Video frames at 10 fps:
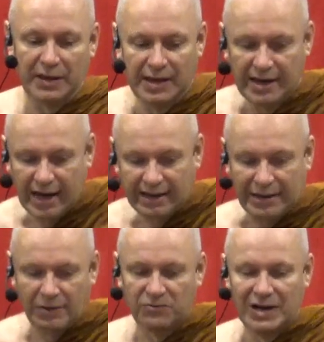uh I
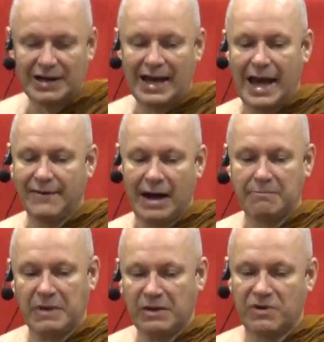cannot really, I,
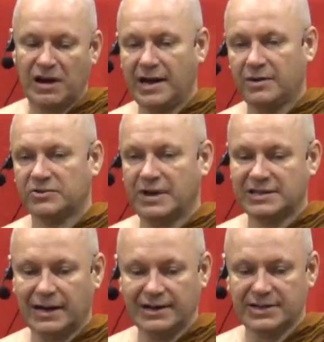have, I rely on
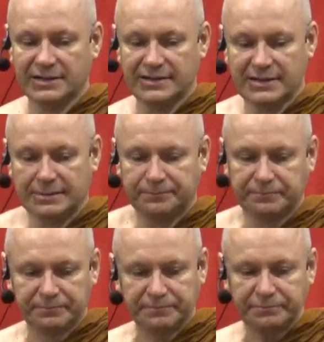translations.
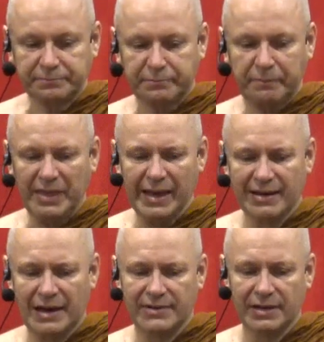
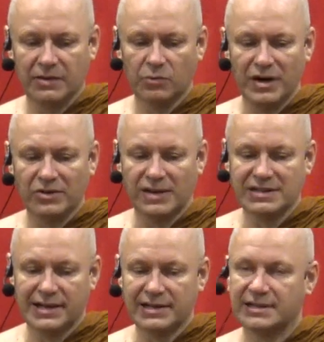and I think the one
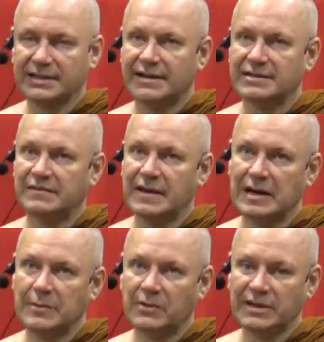translation that is
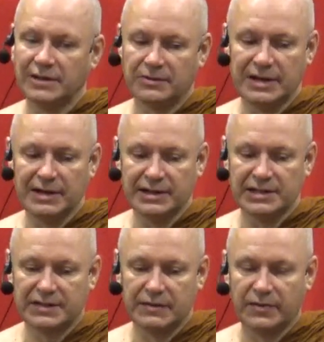available into
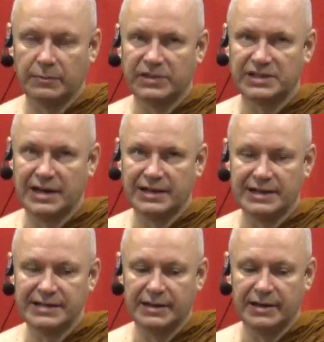English from the
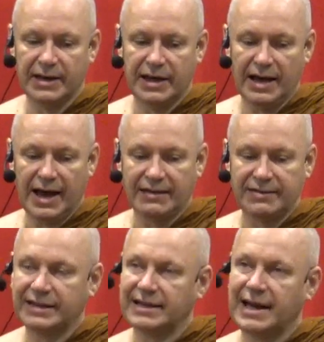Chinese, uh, I
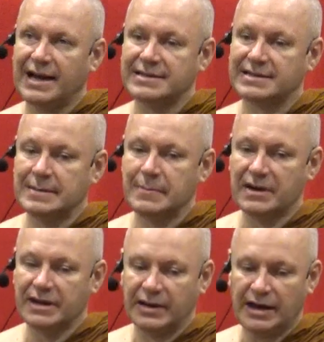think it has a
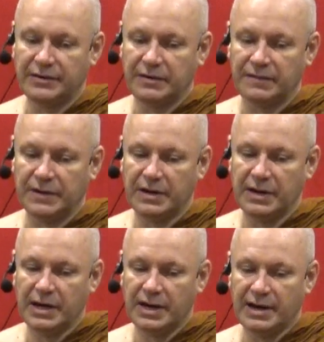similar kind of uh,
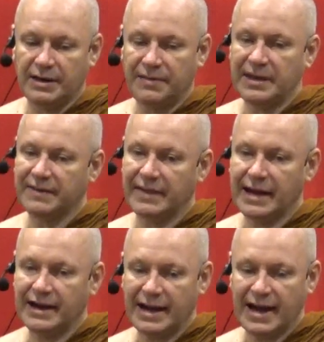thing
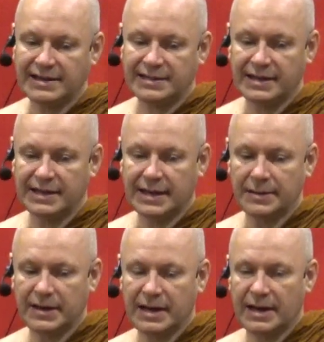there as the
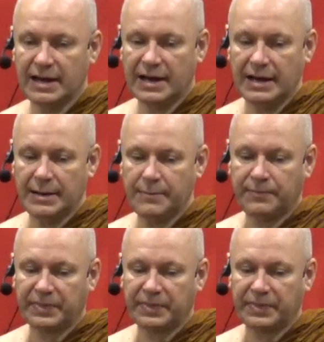um,